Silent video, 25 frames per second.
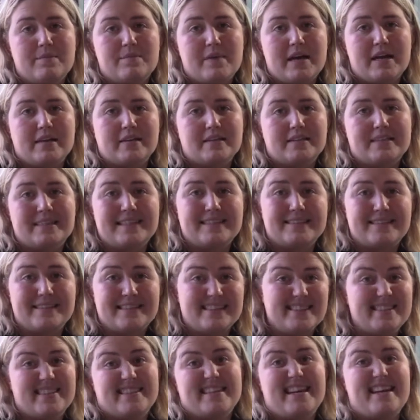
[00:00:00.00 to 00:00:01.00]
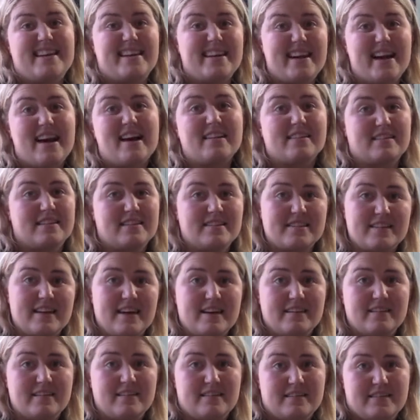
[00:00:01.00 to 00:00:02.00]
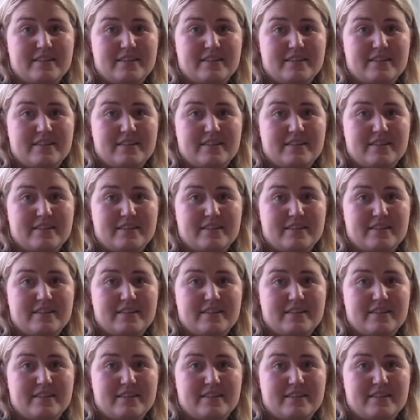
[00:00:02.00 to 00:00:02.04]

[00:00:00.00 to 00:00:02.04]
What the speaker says: months is to seek out the sun.